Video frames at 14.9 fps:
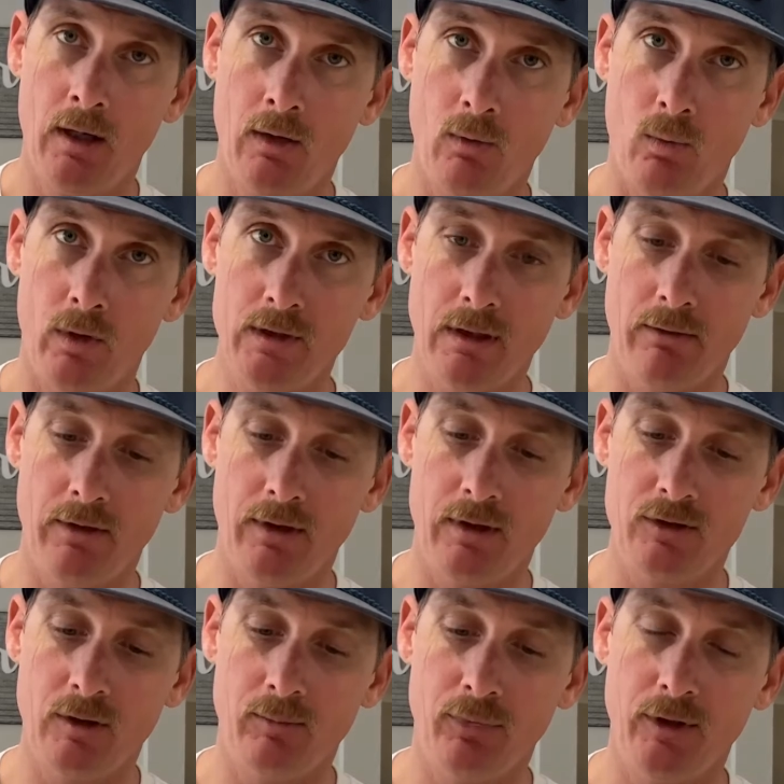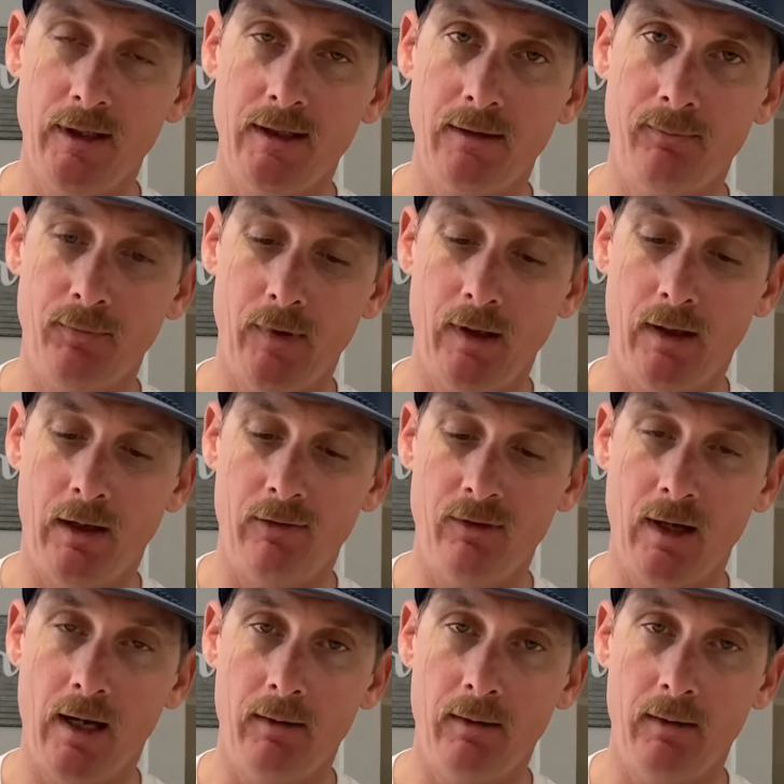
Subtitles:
Once everything is complete and I've got it